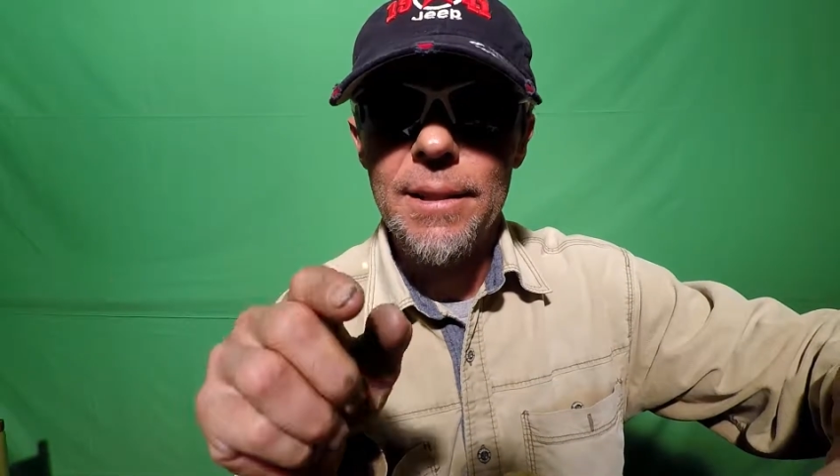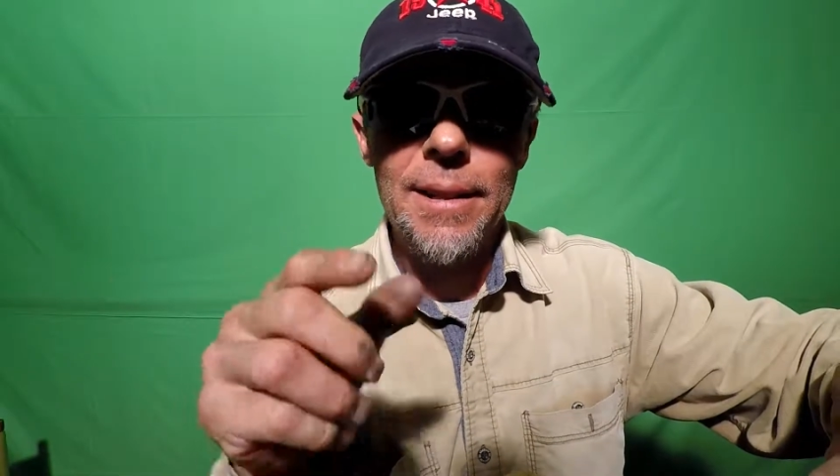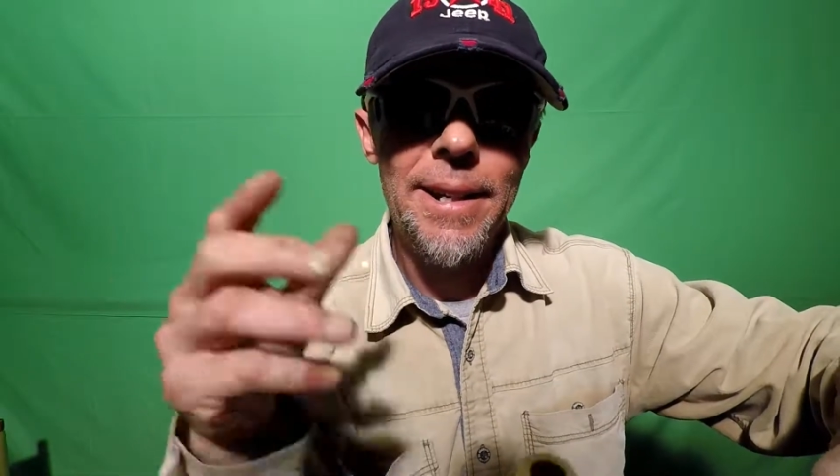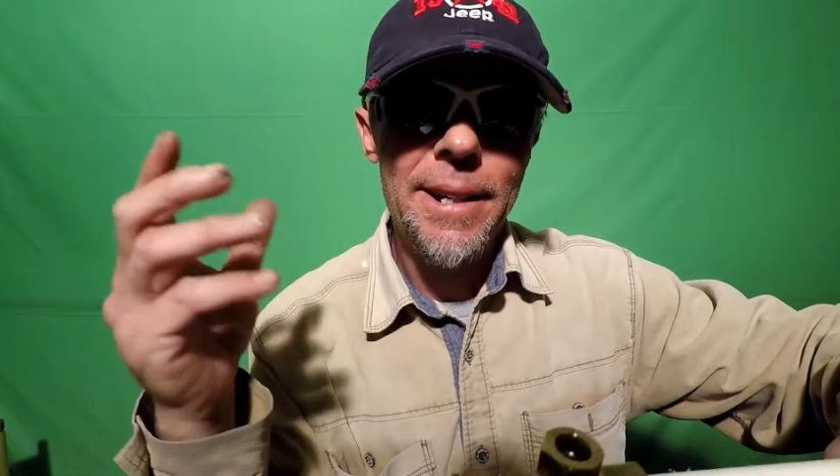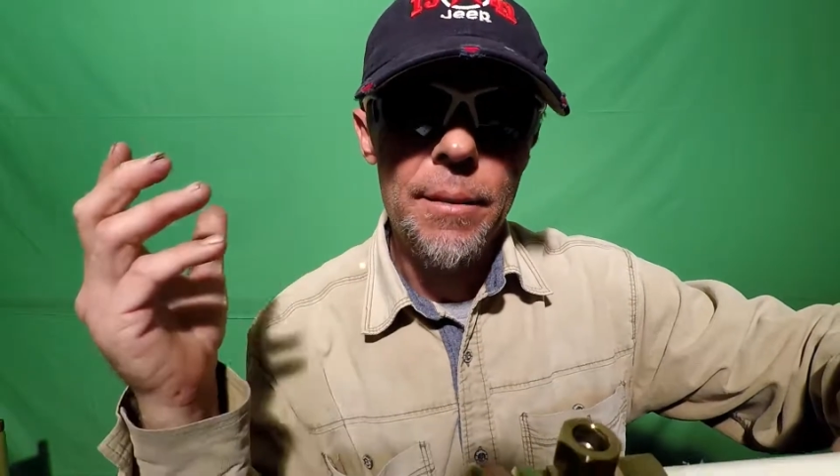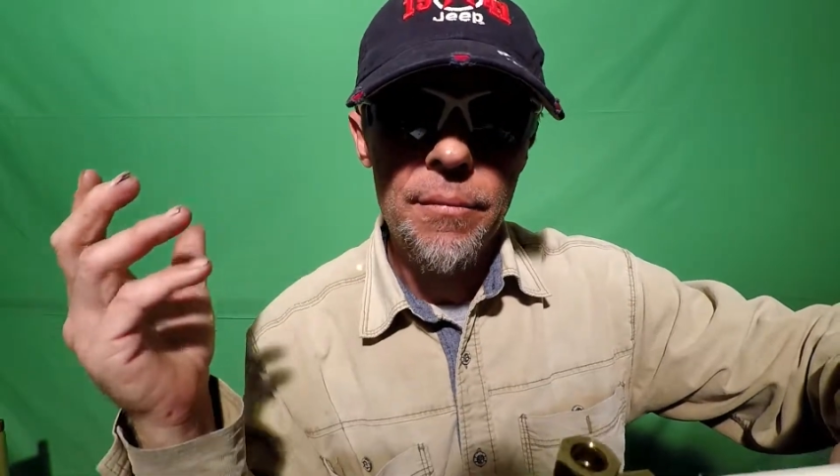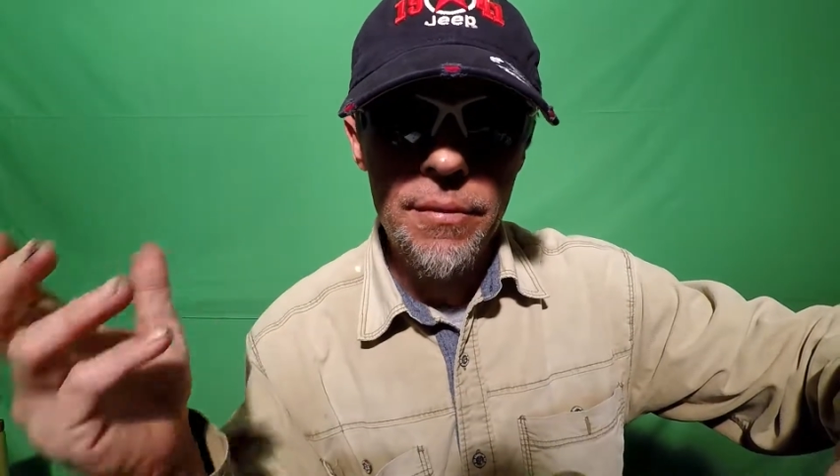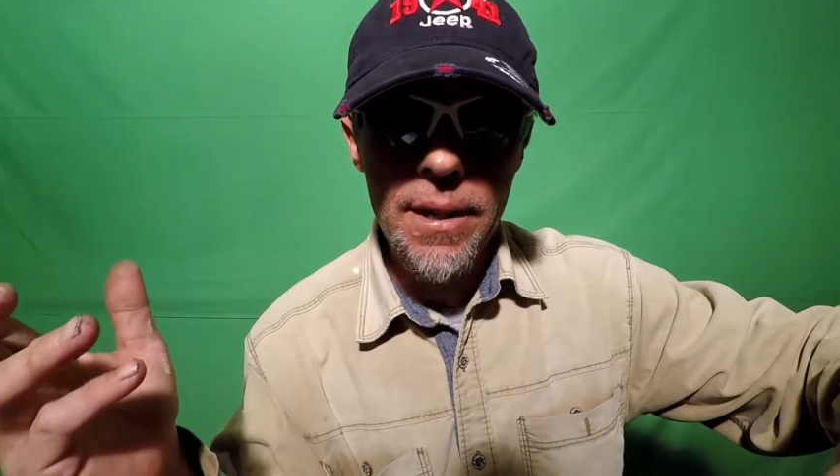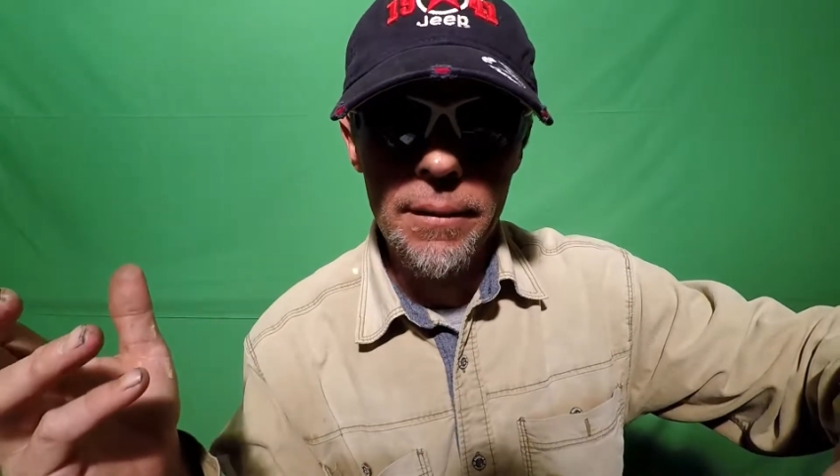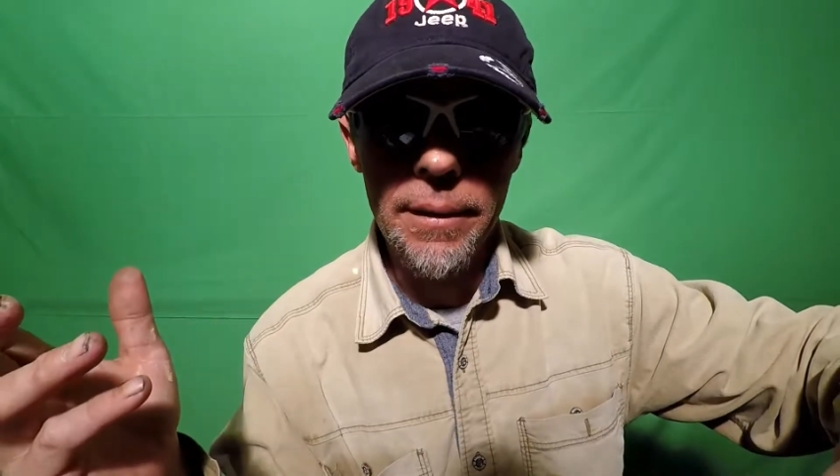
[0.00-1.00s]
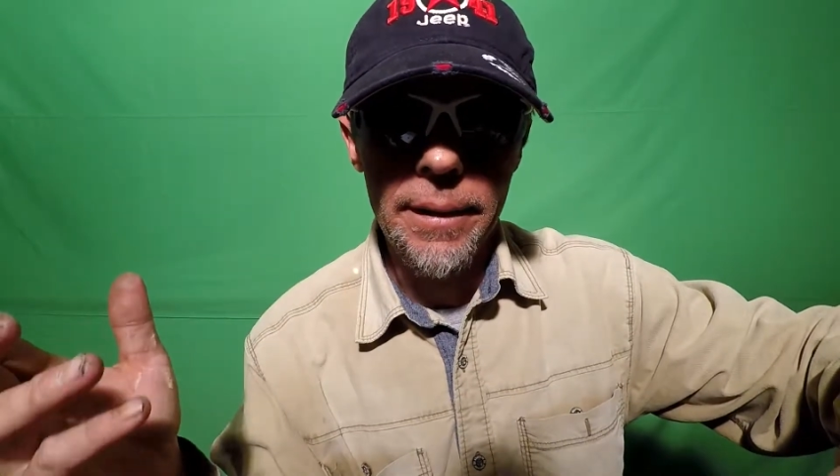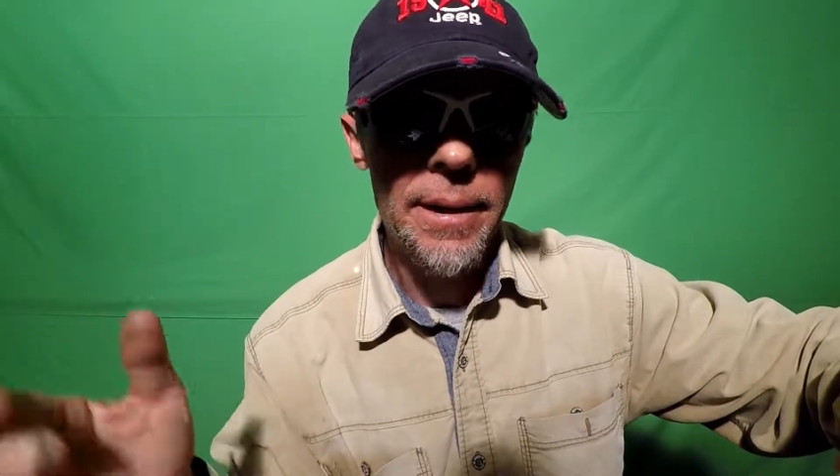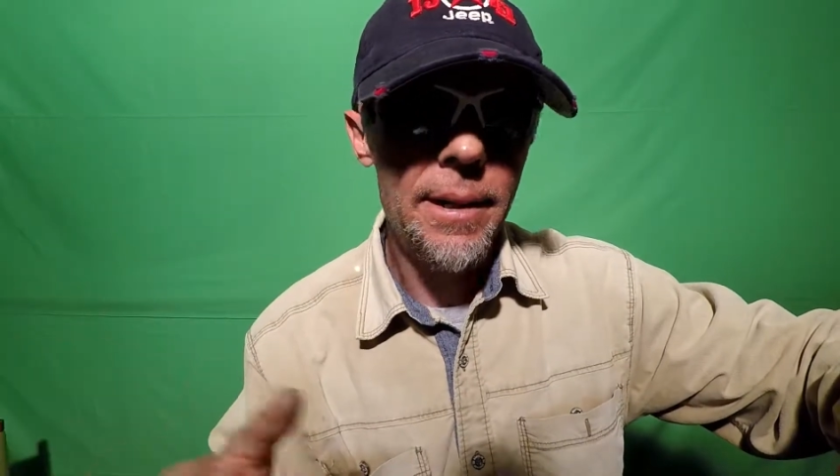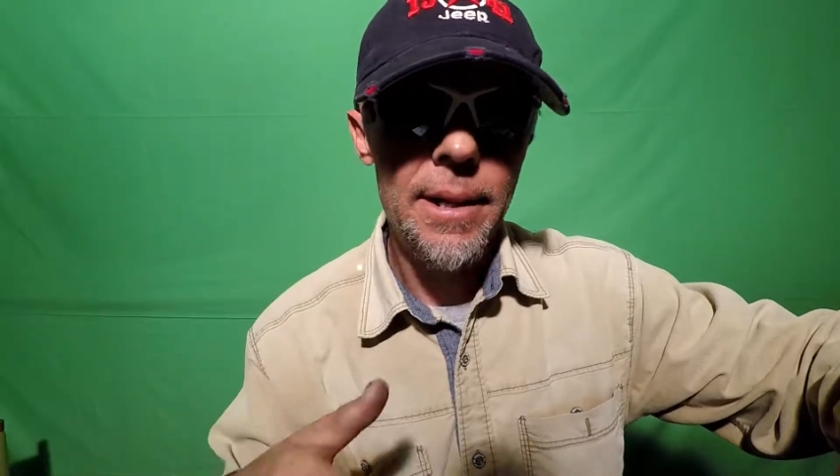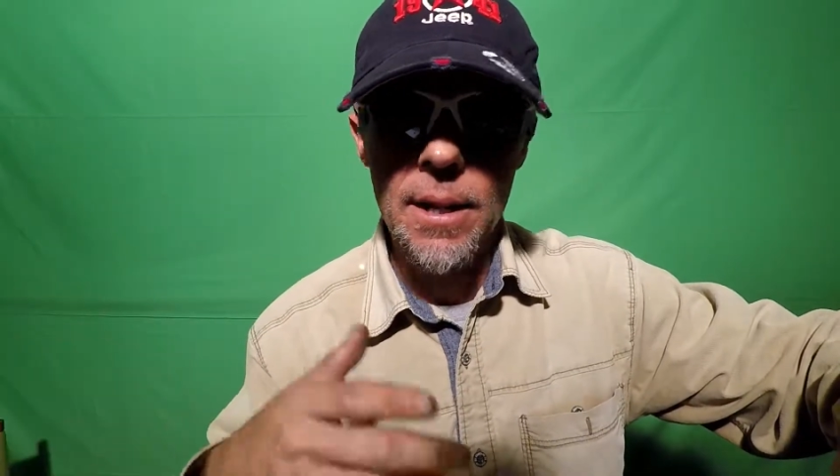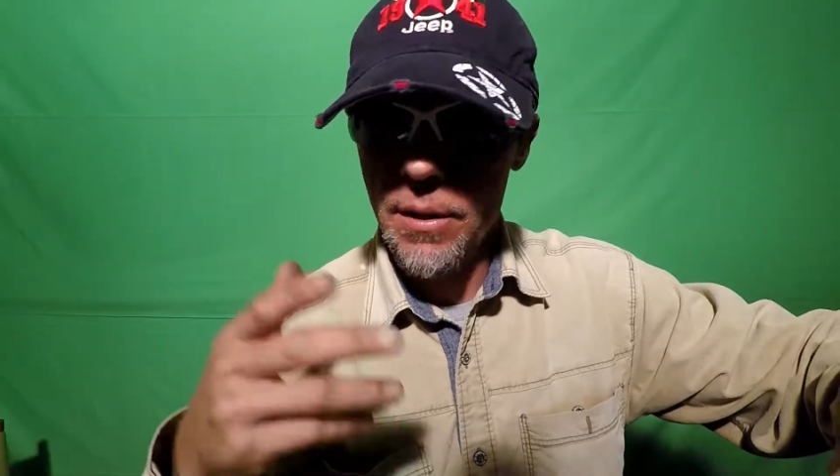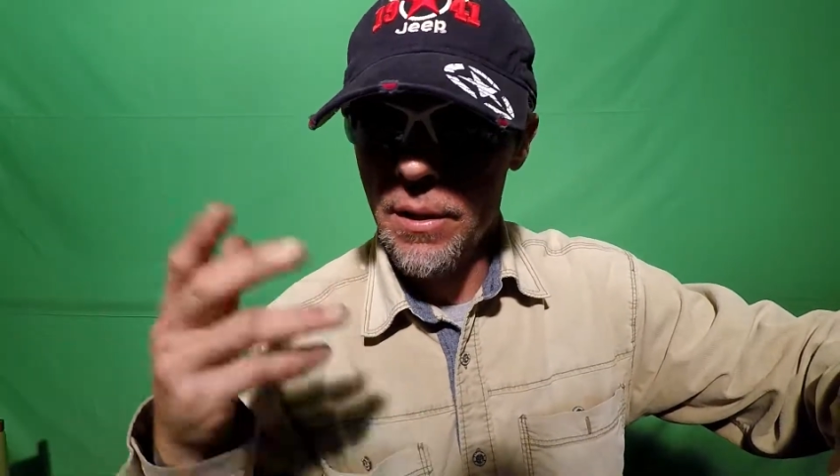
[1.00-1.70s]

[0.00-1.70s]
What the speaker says: going to end up failing, and now you're